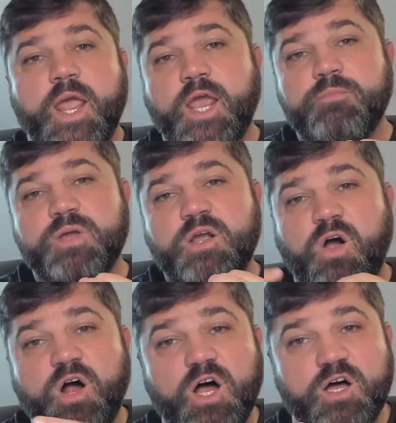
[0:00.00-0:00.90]
And
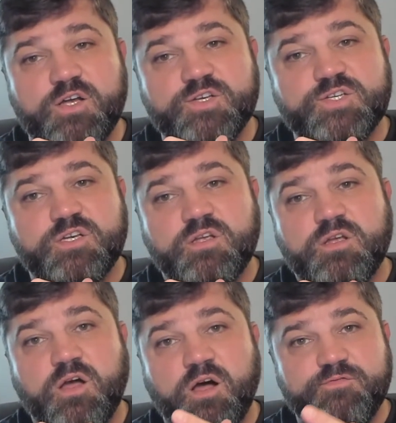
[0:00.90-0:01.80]
because
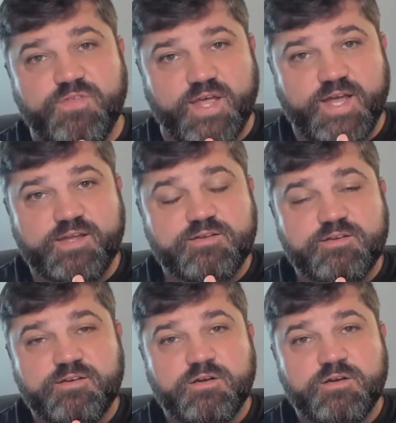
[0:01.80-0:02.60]
of that,